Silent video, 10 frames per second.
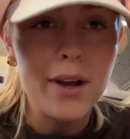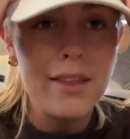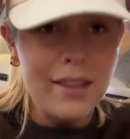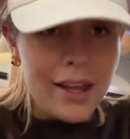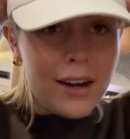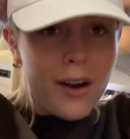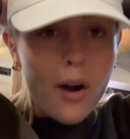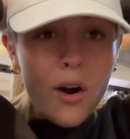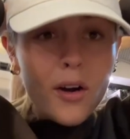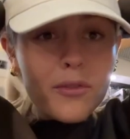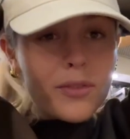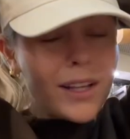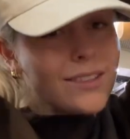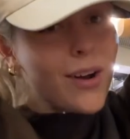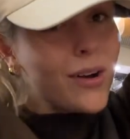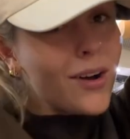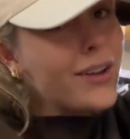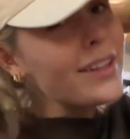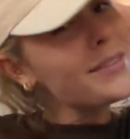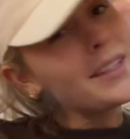And then our flight to Hong
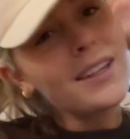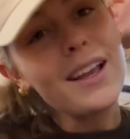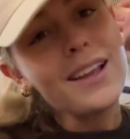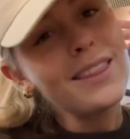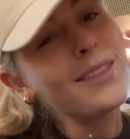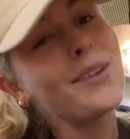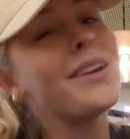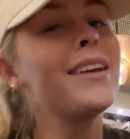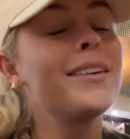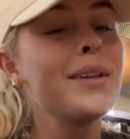Kong leaves at 8:30.